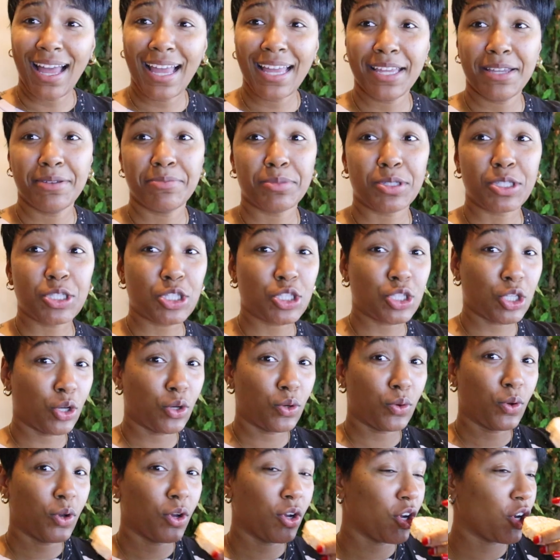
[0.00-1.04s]
am
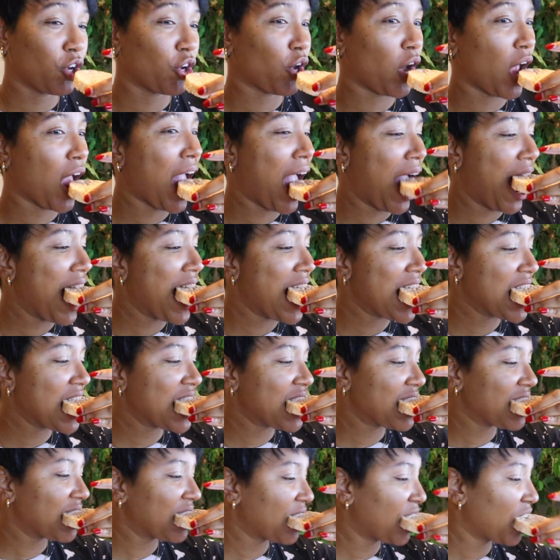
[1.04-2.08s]
so hungry.
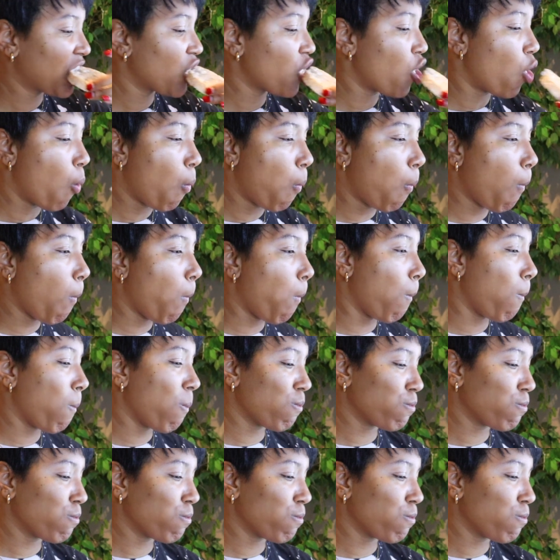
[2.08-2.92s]
Mm.